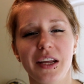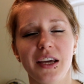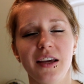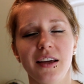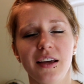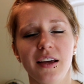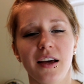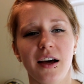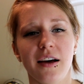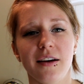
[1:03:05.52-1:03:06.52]
money,
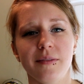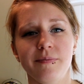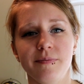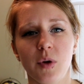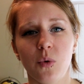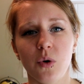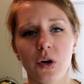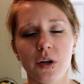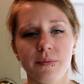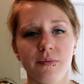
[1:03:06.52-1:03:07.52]

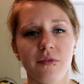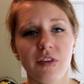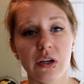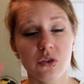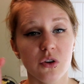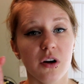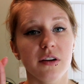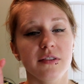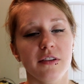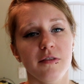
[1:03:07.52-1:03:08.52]
or fingers
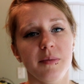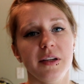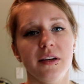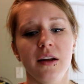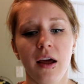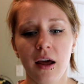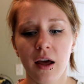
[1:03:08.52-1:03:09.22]
crossed, I've been